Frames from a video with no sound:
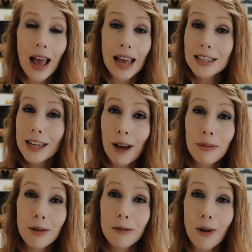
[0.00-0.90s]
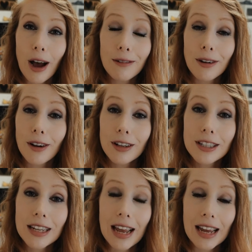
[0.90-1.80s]
and happy with what I've
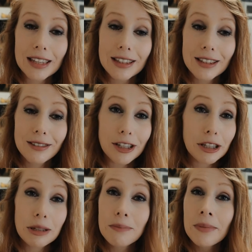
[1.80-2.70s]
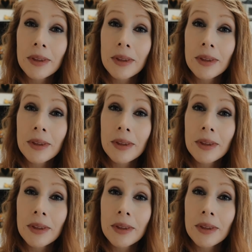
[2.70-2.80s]
got, and just